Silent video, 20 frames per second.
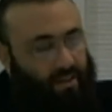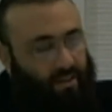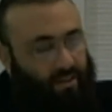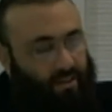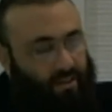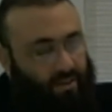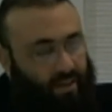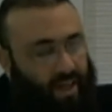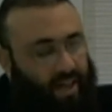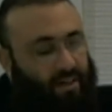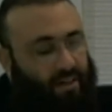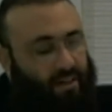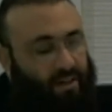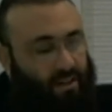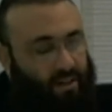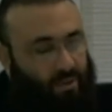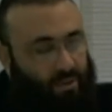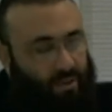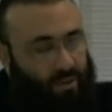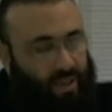then
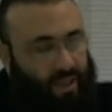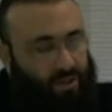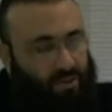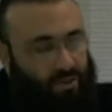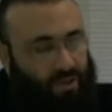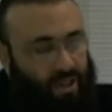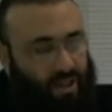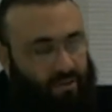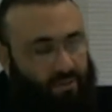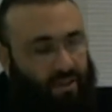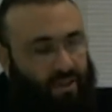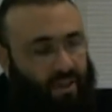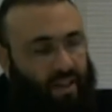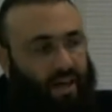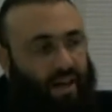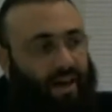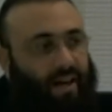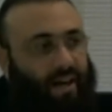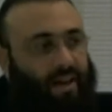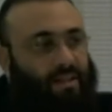you will achieve the
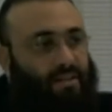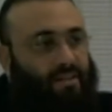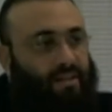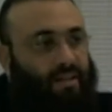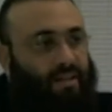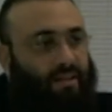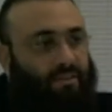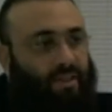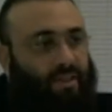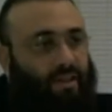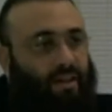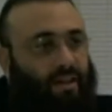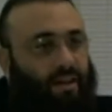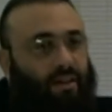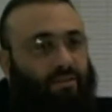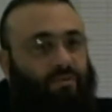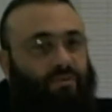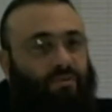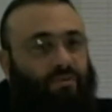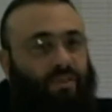highest level
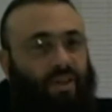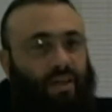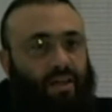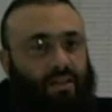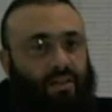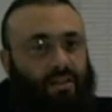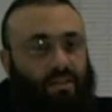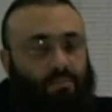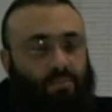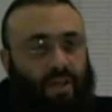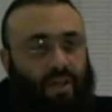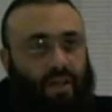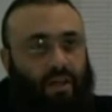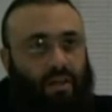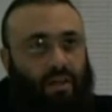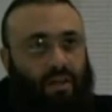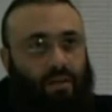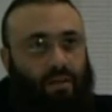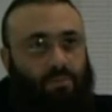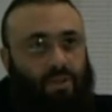of freedom
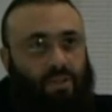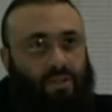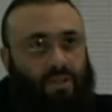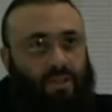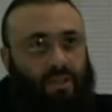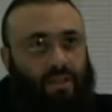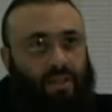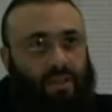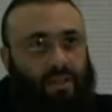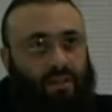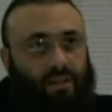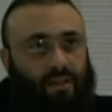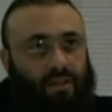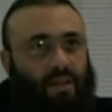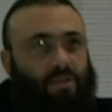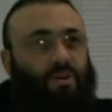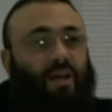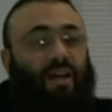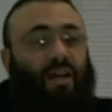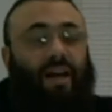and liberty.
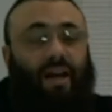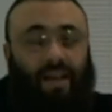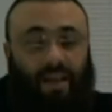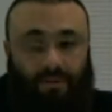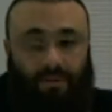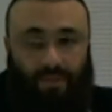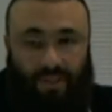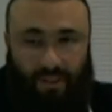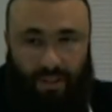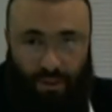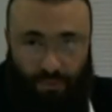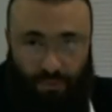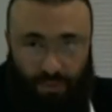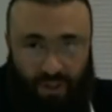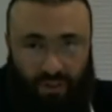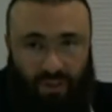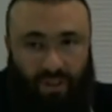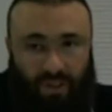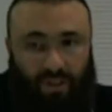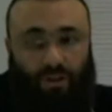That's why Al-Hakim
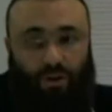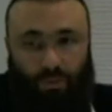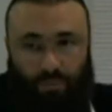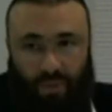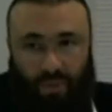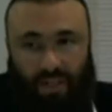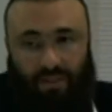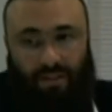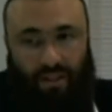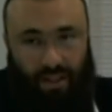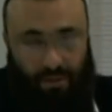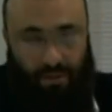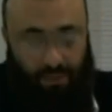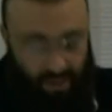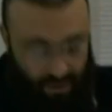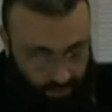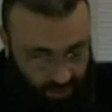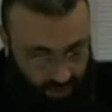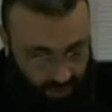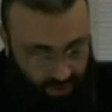al-Tirmidhi, going back to Al-Hakim
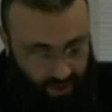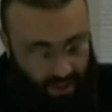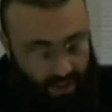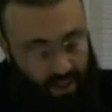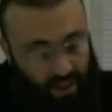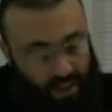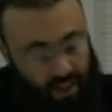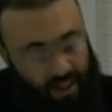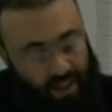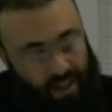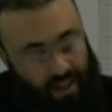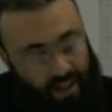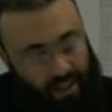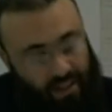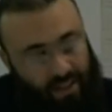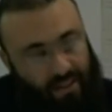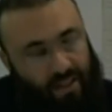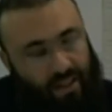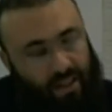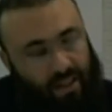al-Tirmidhi, I
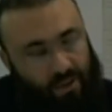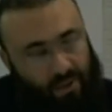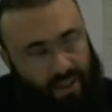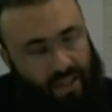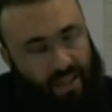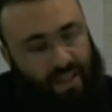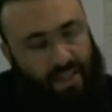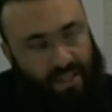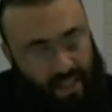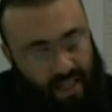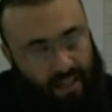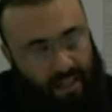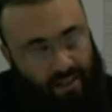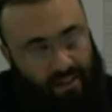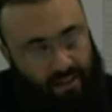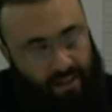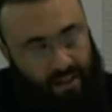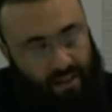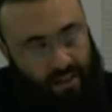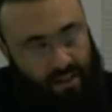then tell you what he said.
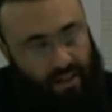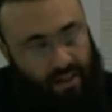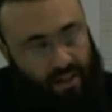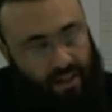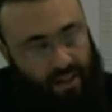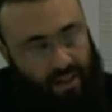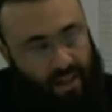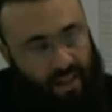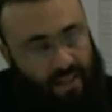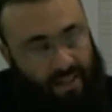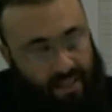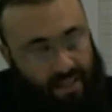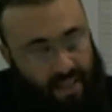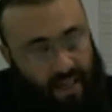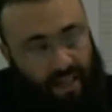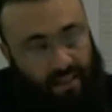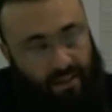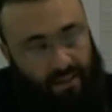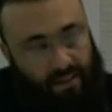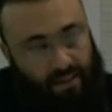He
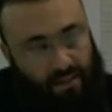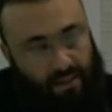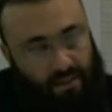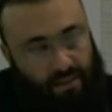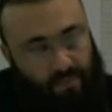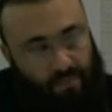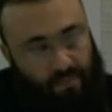said,